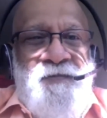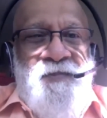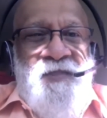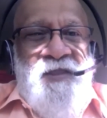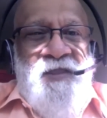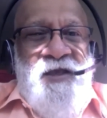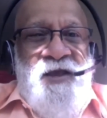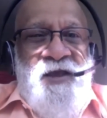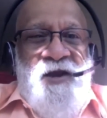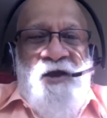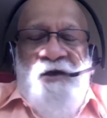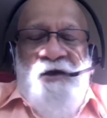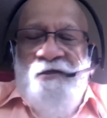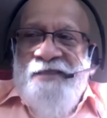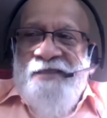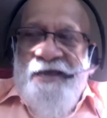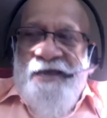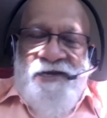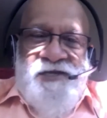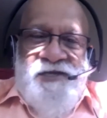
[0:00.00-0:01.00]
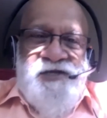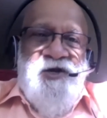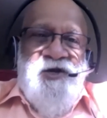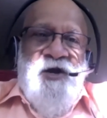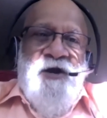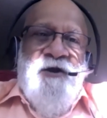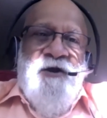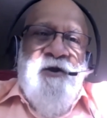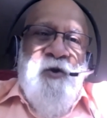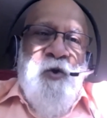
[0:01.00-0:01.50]
You know, that is
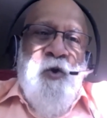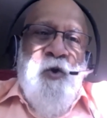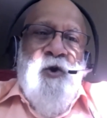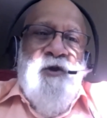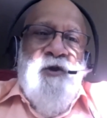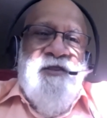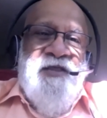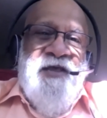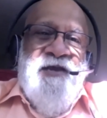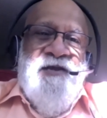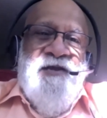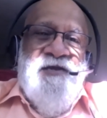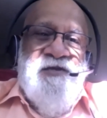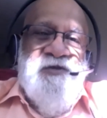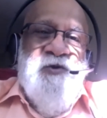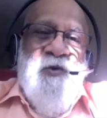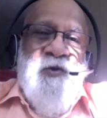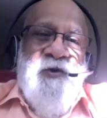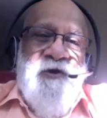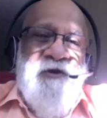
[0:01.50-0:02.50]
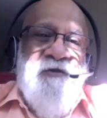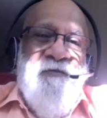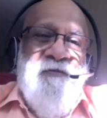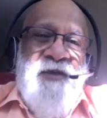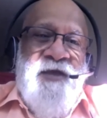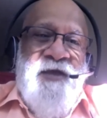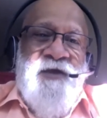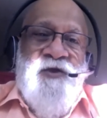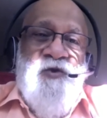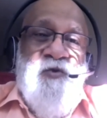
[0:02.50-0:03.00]
not all that is going to
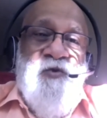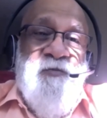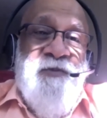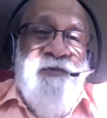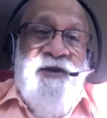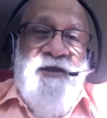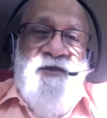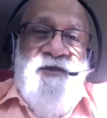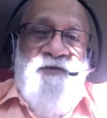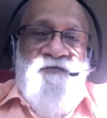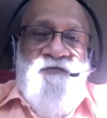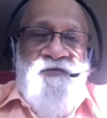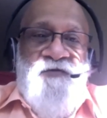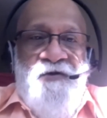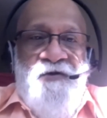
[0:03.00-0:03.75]
make you believe.